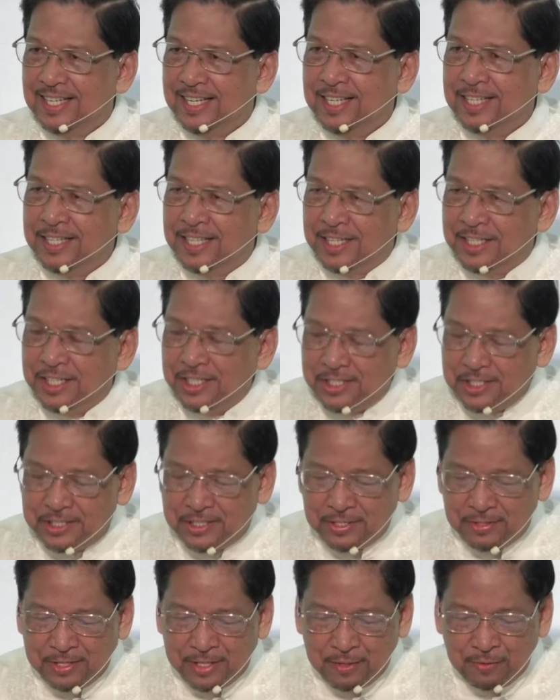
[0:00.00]
in the
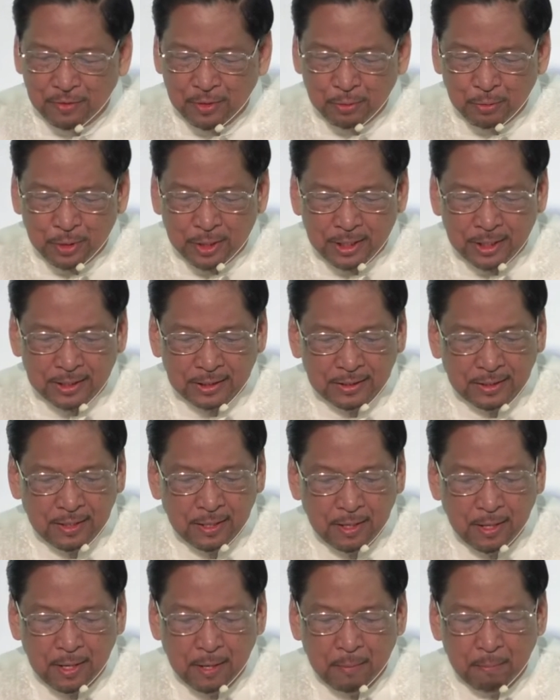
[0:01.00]
history of the world.
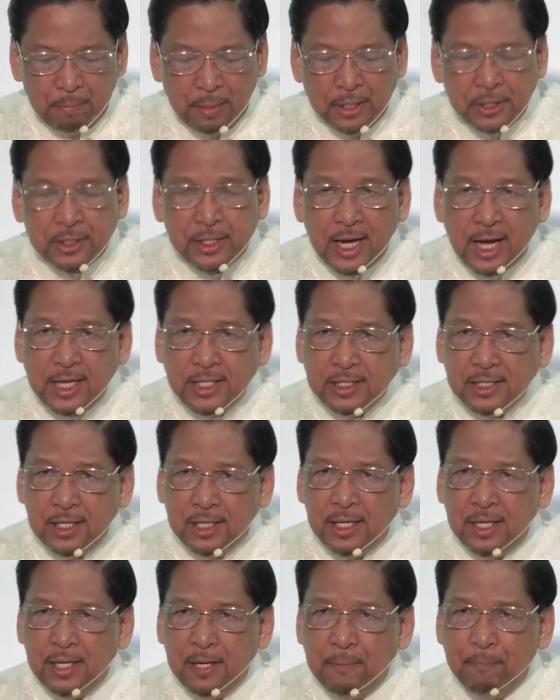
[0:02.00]

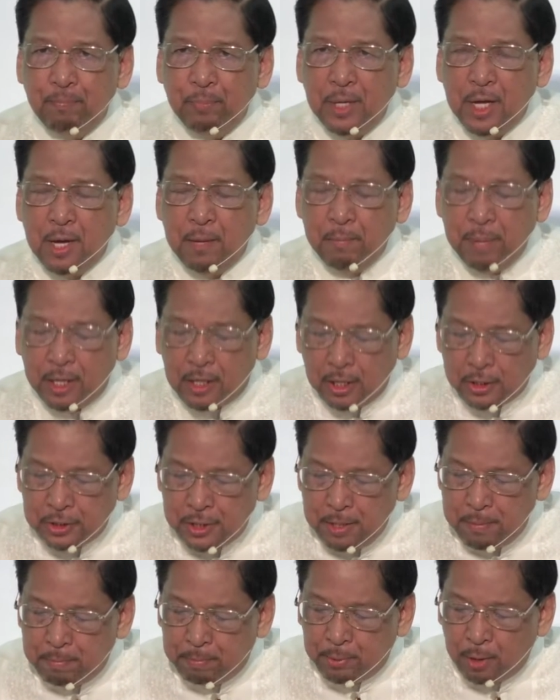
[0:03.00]
Precisely because
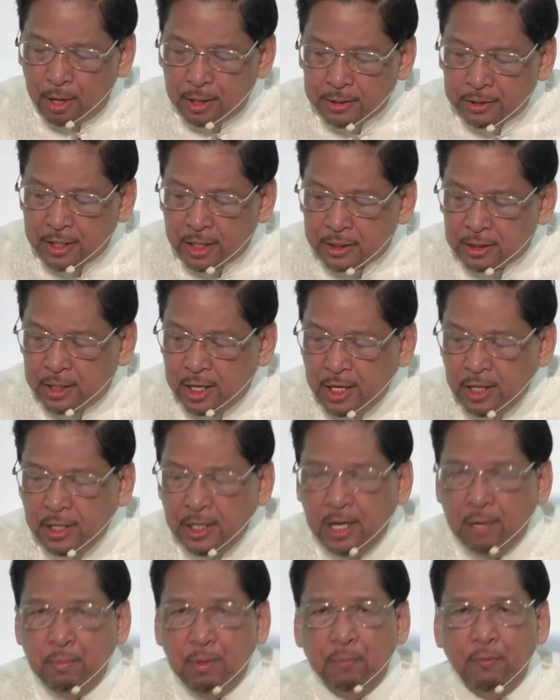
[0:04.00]
he brought the
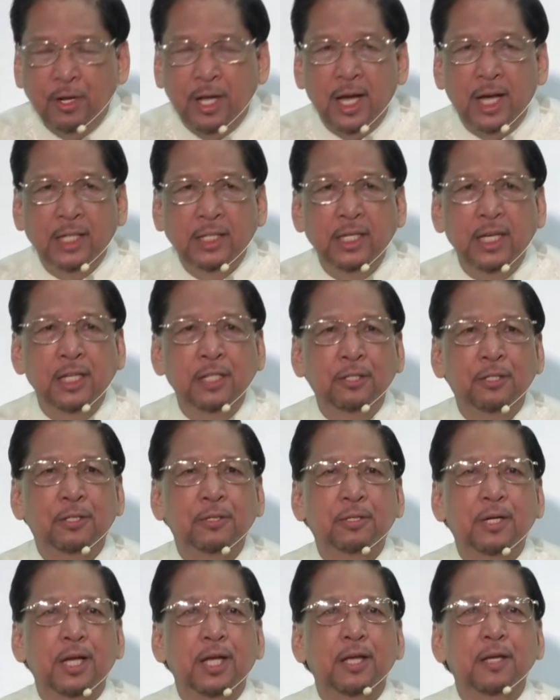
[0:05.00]
kingdom of God
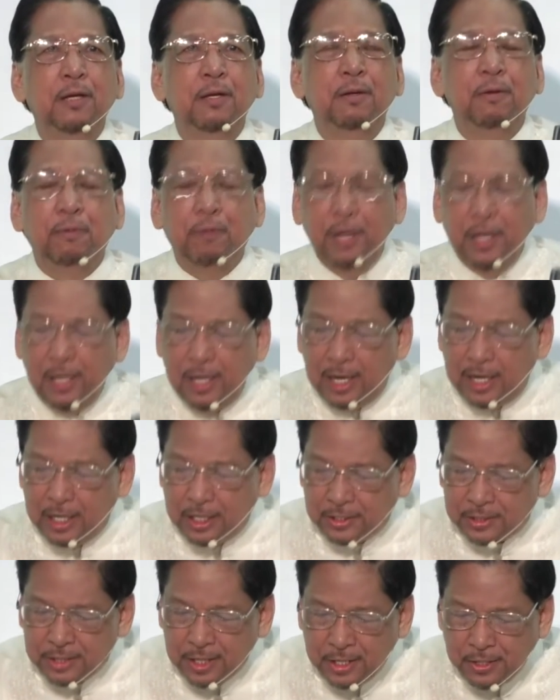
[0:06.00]
into a
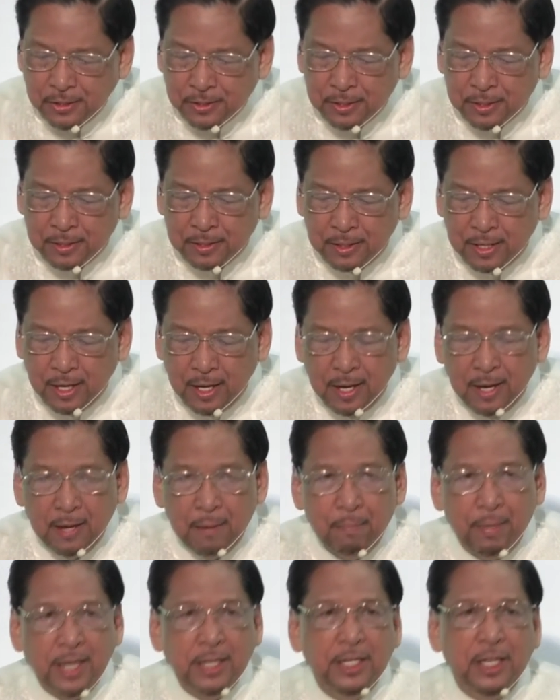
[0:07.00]
realization
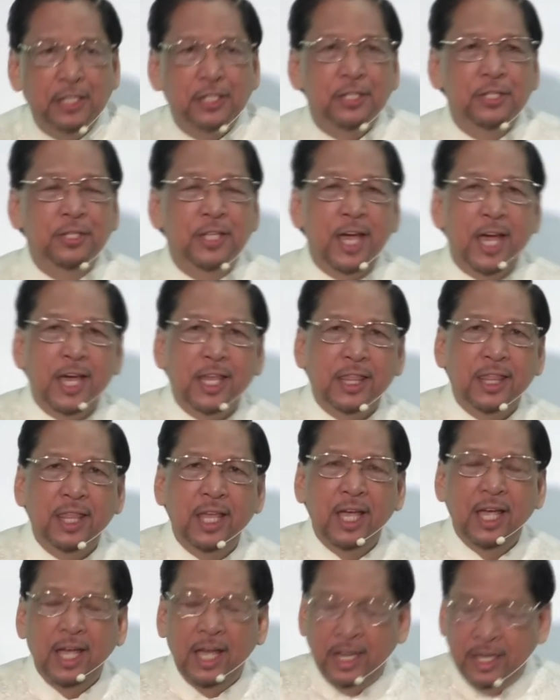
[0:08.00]
by his death
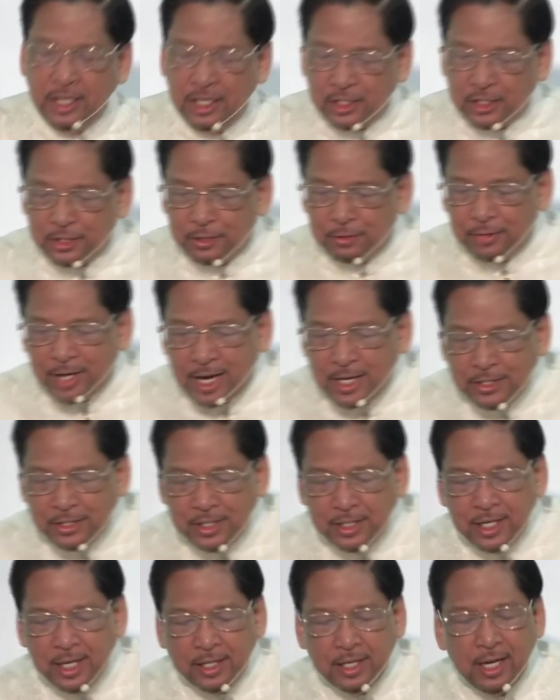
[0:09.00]
and his
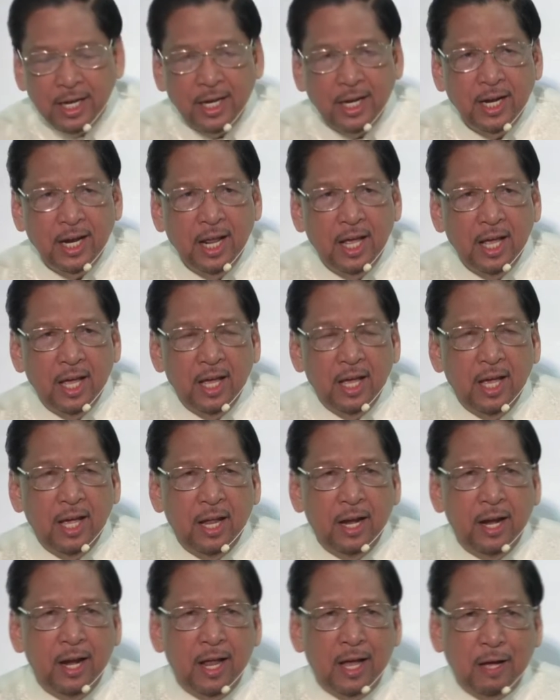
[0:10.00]
rising again.
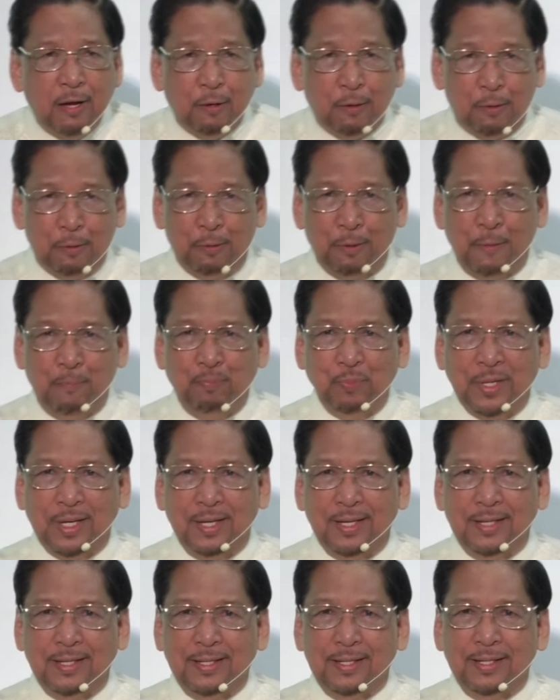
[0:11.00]
And now
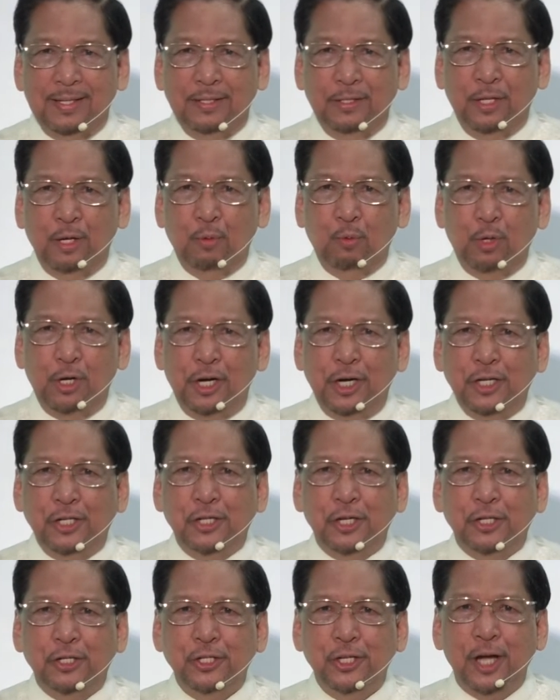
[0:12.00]
the word
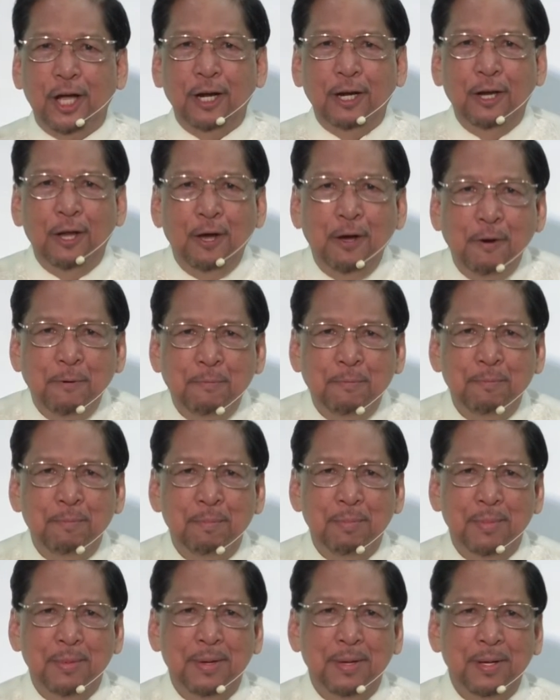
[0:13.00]

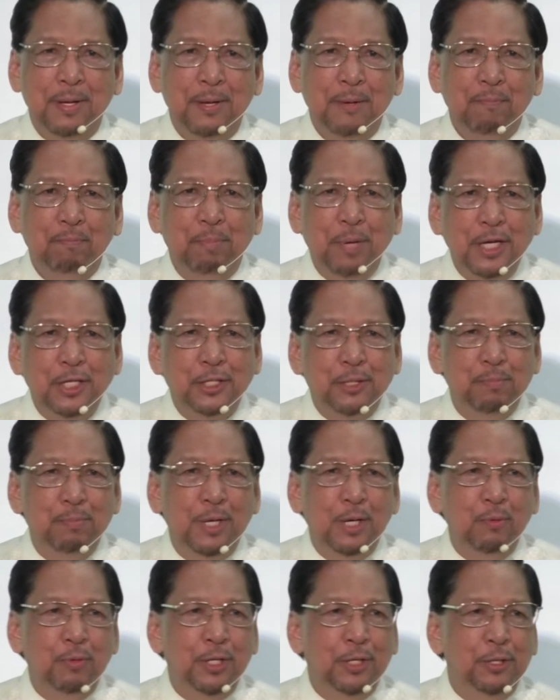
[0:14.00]
shalom peace
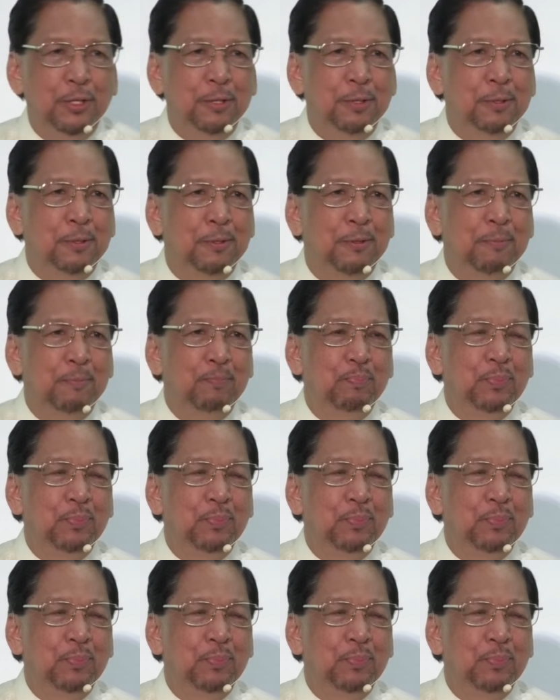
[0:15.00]
be with you